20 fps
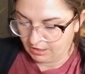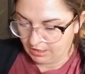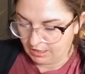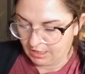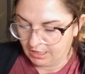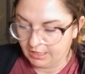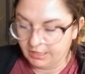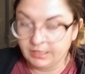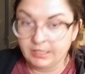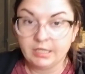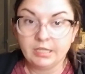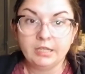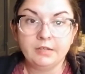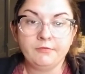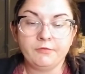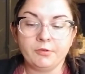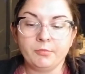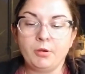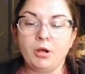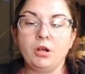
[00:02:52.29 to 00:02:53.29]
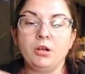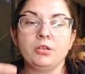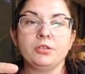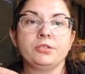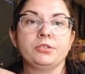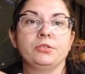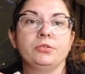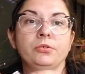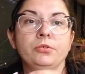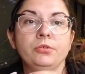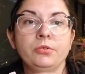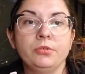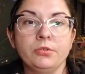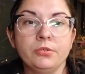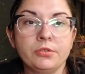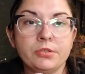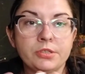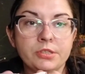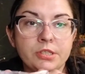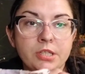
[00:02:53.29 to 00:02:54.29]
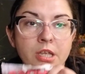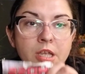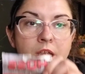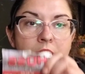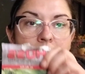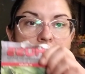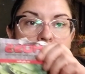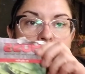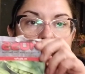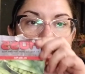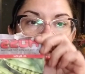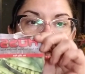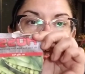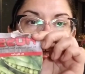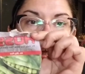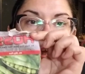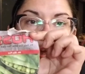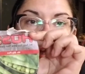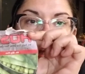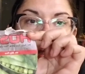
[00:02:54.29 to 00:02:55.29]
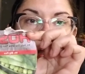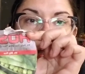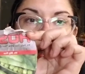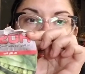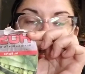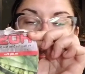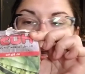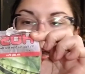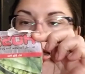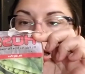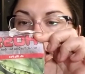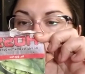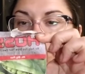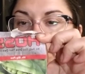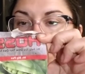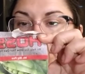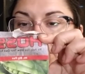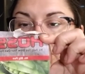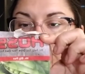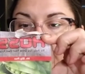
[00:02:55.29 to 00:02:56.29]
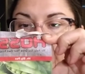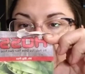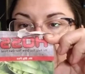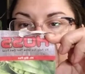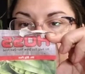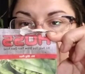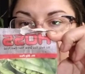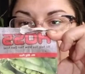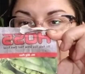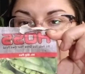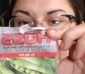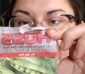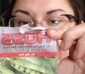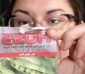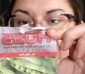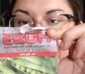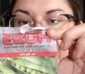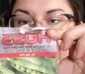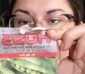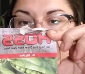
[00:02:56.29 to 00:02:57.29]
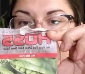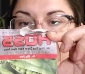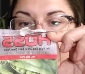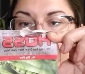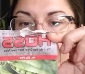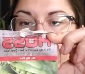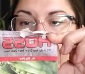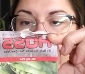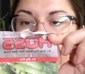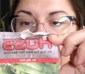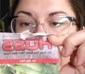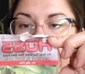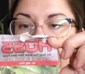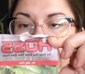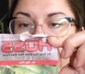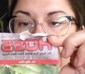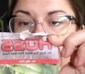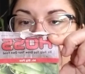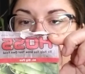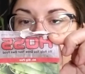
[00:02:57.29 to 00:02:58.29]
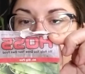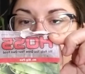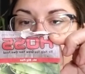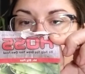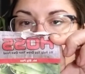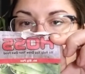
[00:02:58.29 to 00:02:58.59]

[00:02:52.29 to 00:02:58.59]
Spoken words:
And then from HOSS Tools, I have Mr. Big P, which is